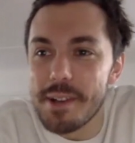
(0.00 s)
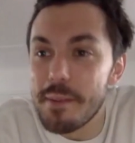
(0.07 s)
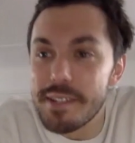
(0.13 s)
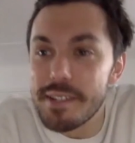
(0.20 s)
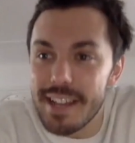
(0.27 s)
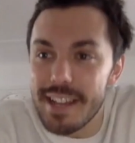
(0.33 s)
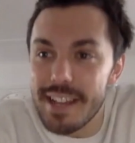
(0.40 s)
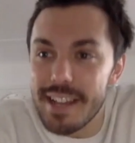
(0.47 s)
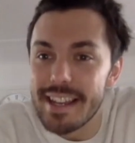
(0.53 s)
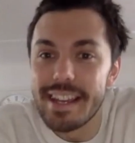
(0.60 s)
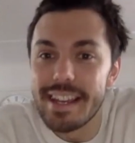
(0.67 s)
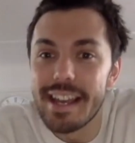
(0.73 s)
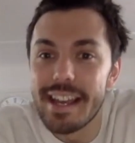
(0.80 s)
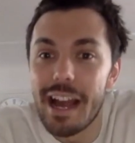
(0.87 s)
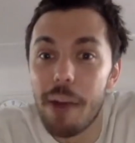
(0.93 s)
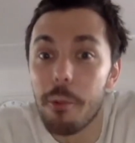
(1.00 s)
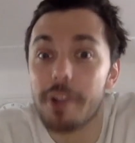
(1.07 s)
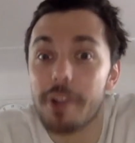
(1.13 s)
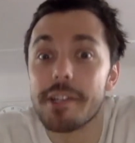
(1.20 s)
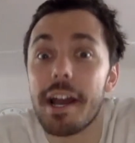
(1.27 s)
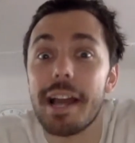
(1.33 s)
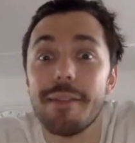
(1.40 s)
is I
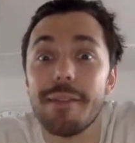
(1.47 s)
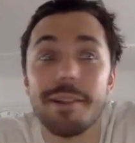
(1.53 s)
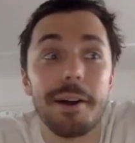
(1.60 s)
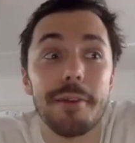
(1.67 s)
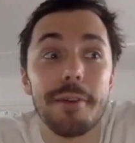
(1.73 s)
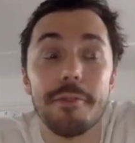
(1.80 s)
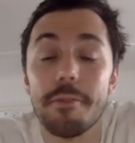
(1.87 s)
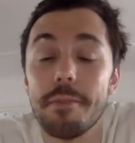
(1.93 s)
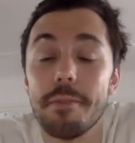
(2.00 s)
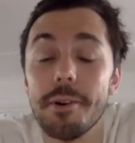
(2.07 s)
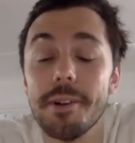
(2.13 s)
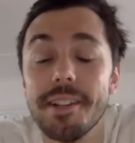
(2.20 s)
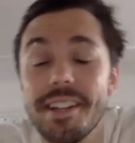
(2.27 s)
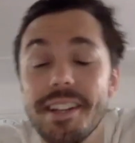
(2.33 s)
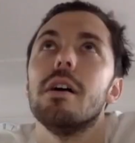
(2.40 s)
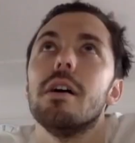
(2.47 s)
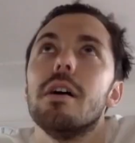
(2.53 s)
watch a hell of a lot of football.